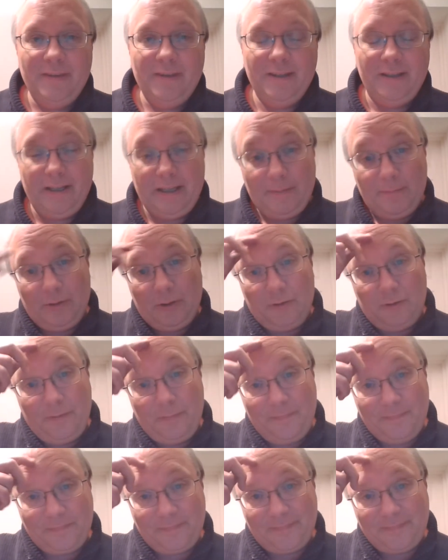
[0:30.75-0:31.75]
the Deep
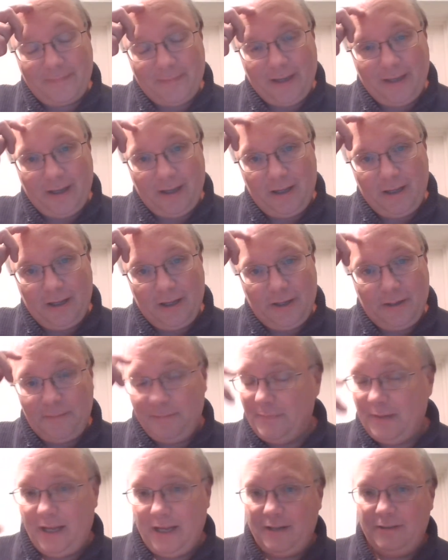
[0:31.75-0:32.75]
Law,
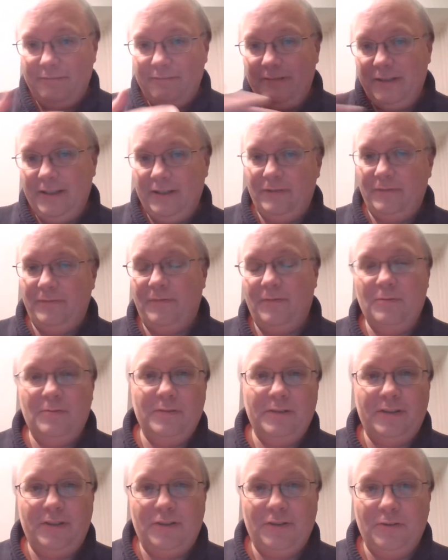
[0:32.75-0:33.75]
and I really look
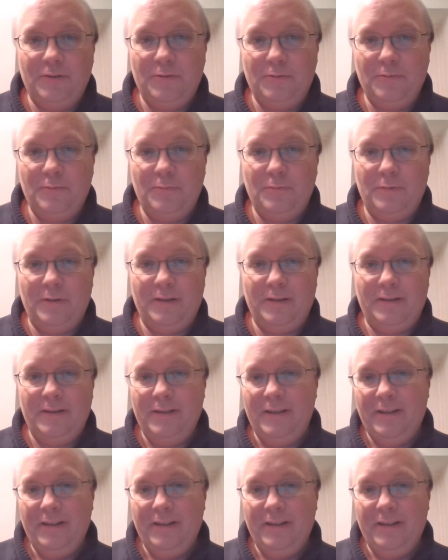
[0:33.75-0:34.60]
forward to